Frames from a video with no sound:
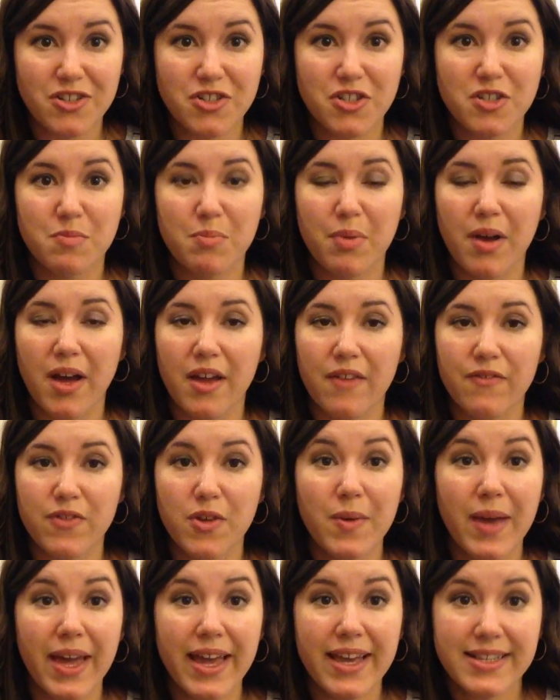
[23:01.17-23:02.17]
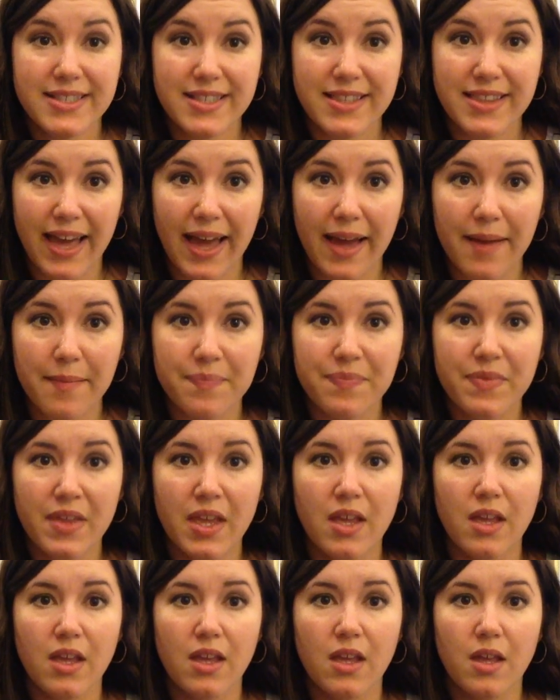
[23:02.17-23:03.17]
and just bought a few hanks of that
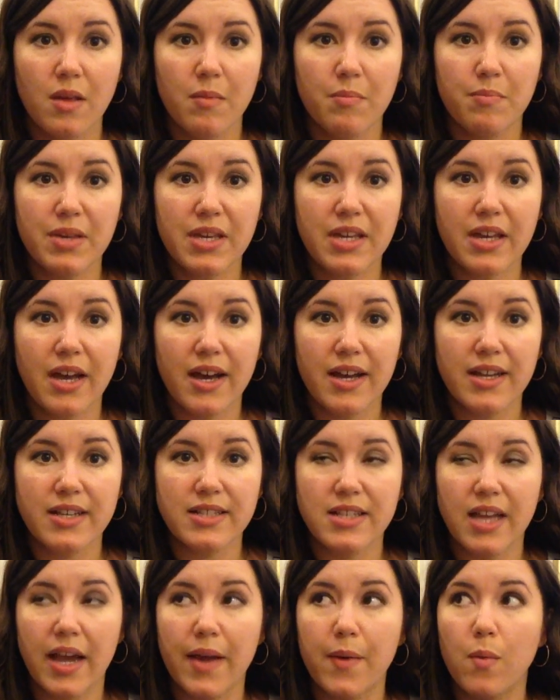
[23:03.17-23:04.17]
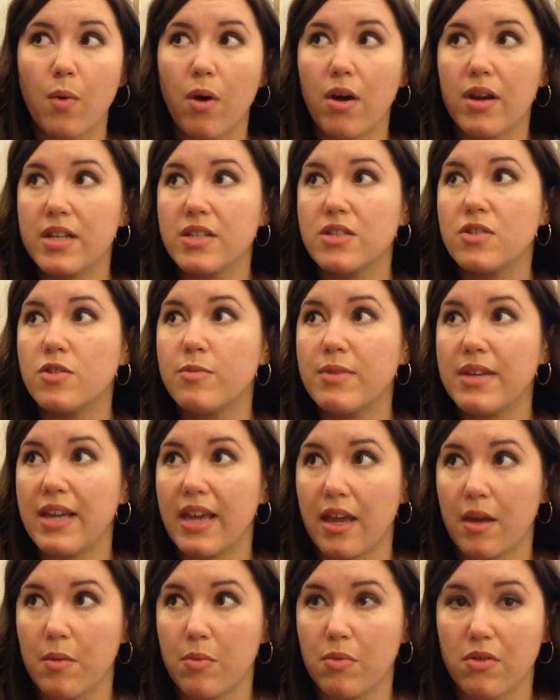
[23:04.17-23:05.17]
because I wanted to be
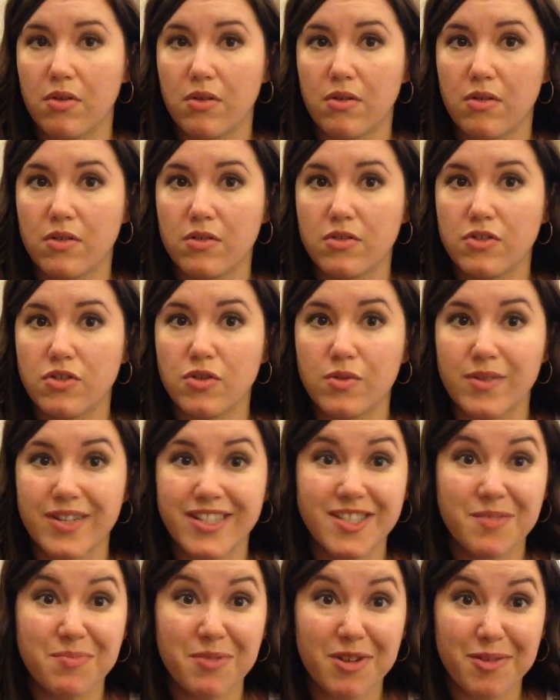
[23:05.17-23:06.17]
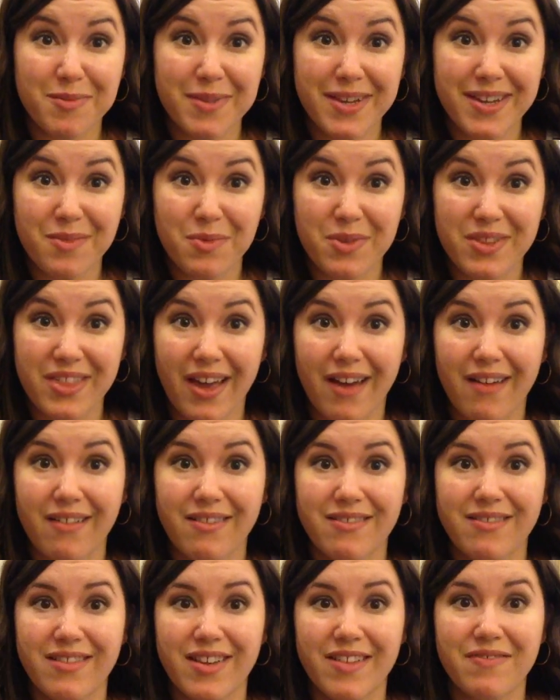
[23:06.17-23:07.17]
able to experiment without
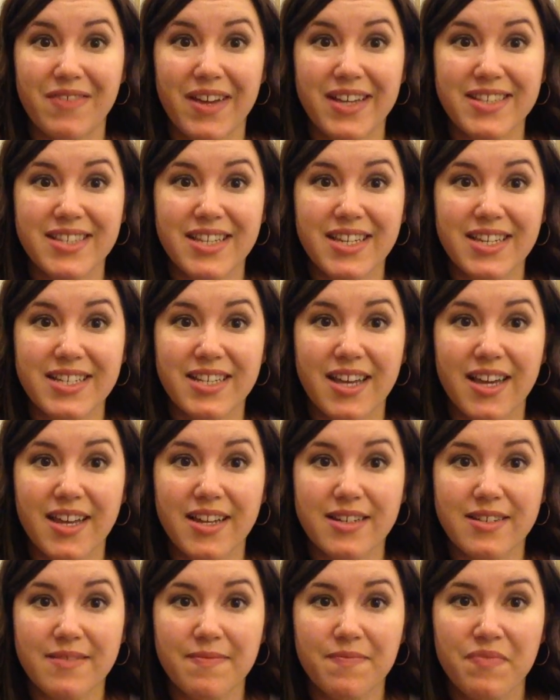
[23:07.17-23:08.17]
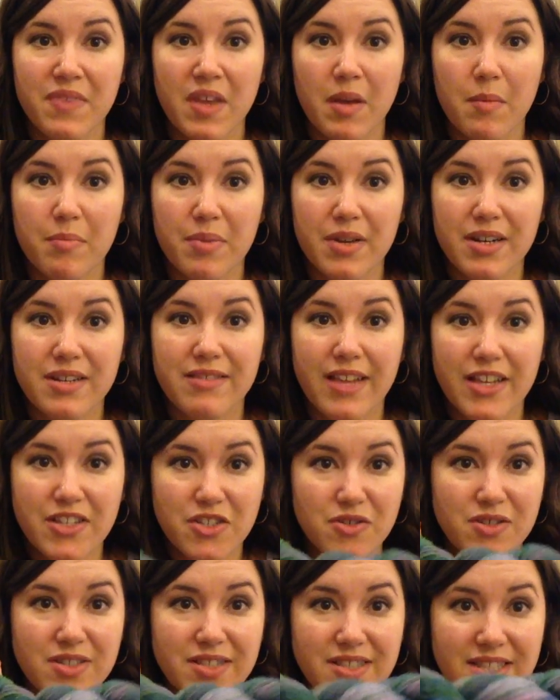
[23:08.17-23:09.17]
investing a ton. But as
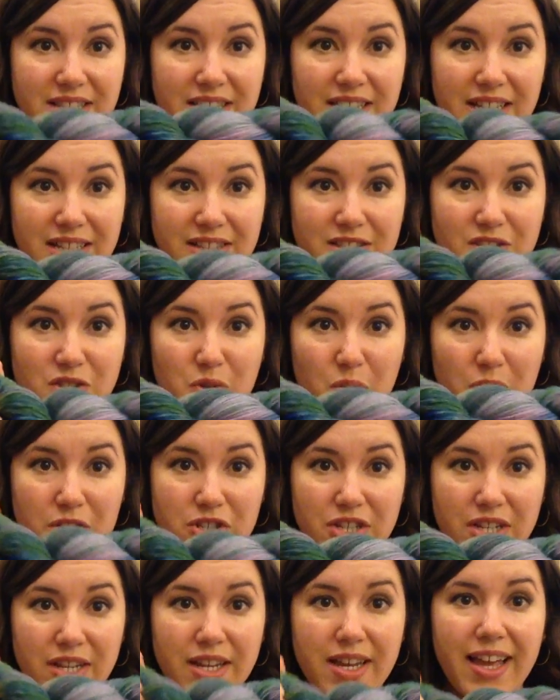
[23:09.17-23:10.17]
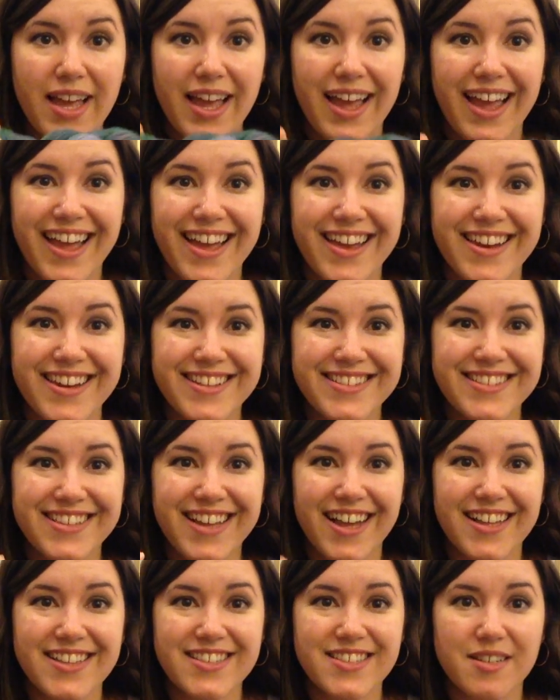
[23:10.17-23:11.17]
you can see, it's squishy and it's
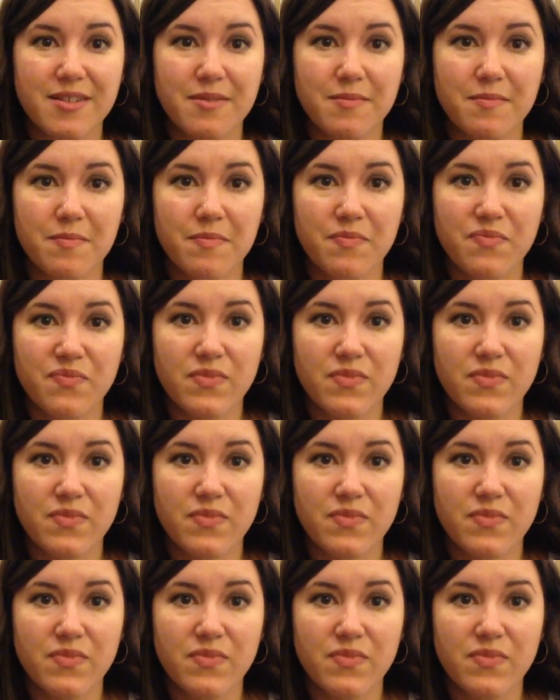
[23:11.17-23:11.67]
got some